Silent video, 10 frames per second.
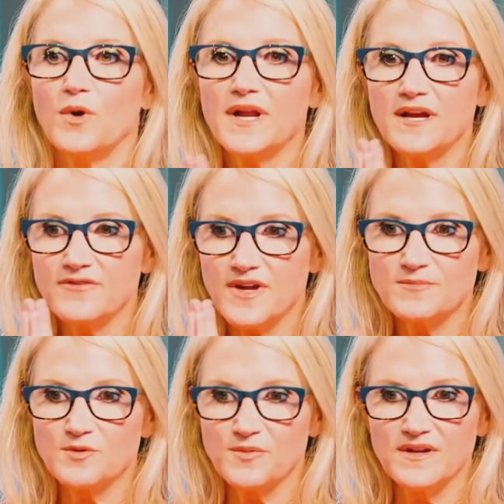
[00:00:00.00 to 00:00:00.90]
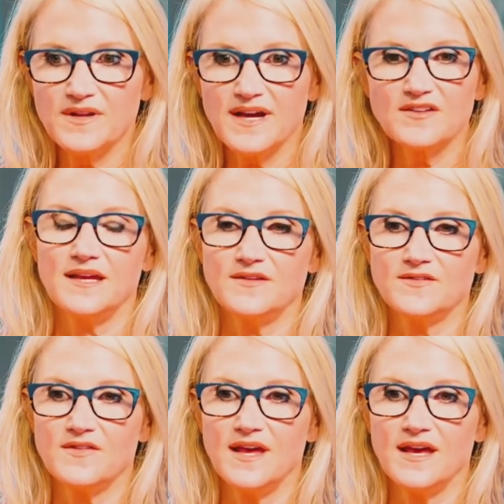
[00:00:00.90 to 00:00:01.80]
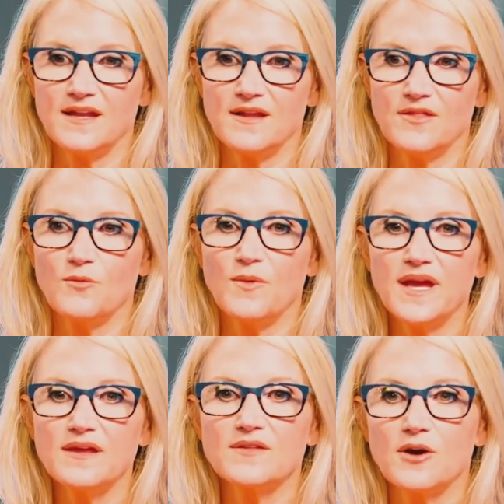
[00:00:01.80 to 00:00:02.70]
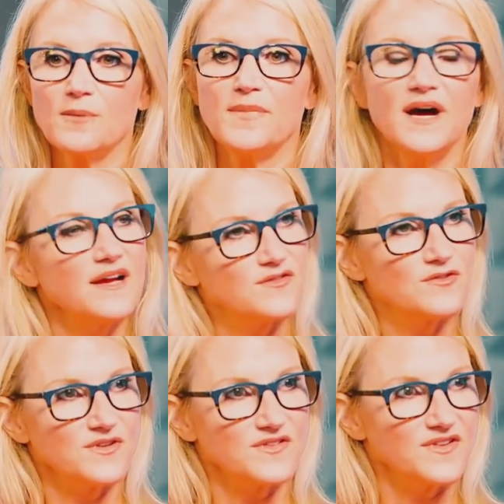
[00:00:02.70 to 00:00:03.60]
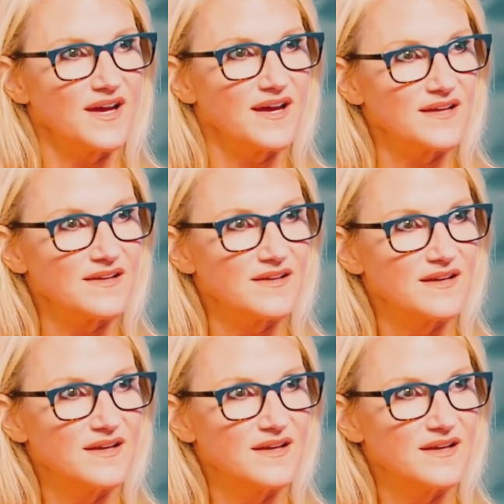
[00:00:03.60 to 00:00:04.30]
What I've come to realize is that the way that our minds are designed